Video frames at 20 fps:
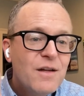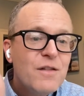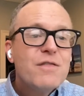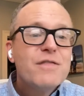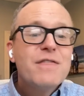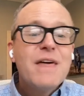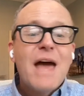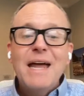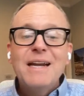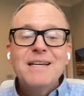
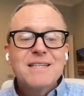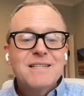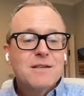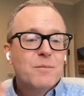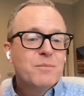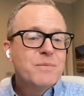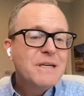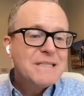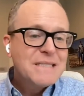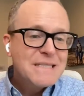That is
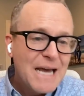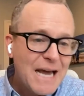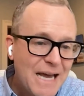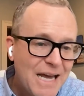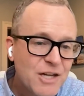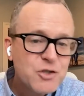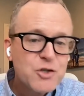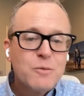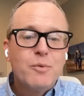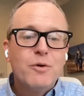something
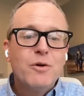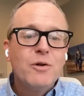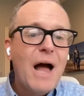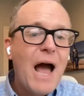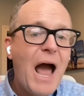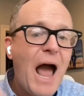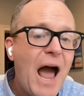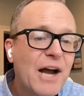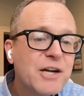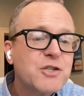tangible,
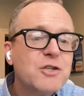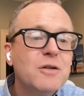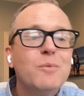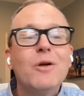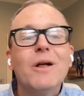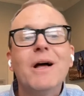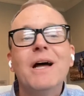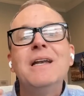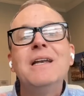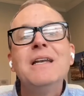
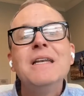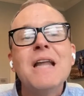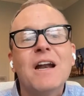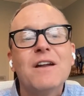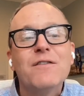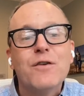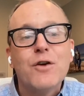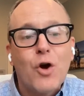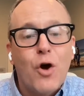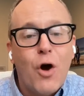actionable, and none
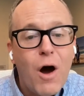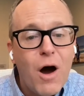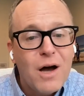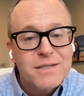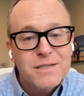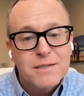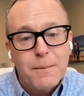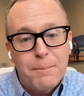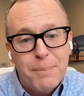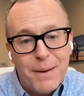of it
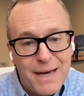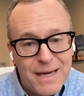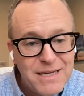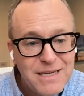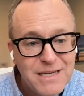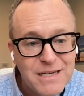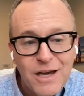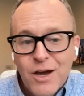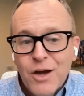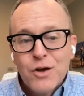costs a
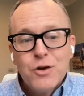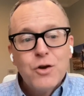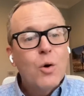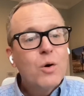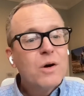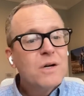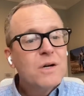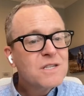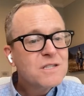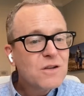penny. No
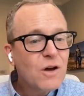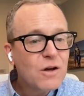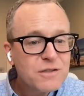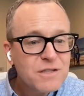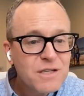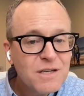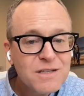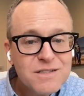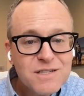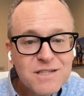
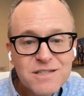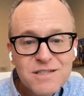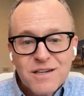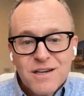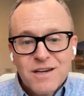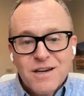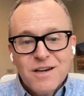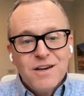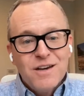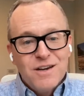consultants,
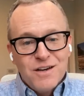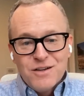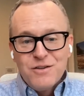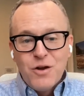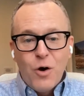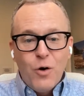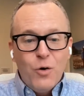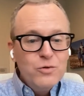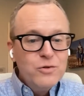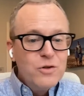
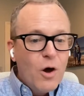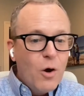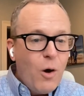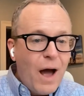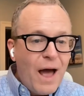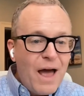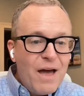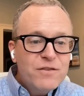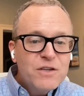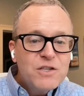no
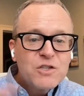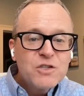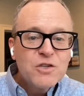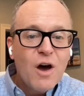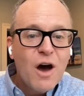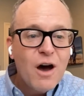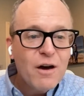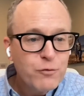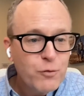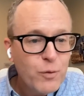heavy
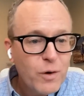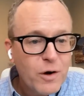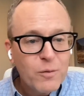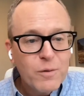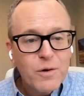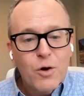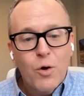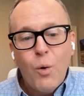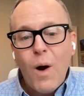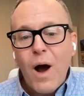software
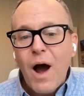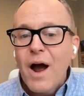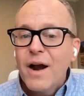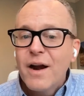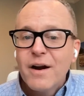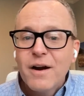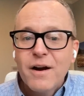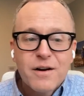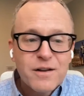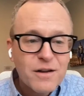
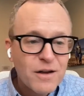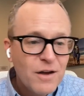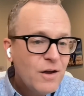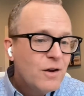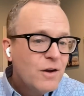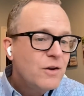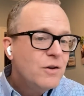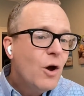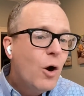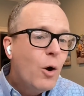required,
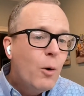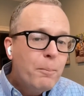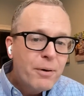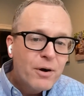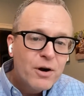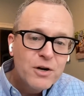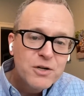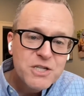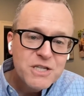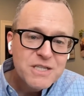no
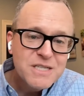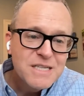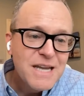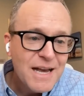purchase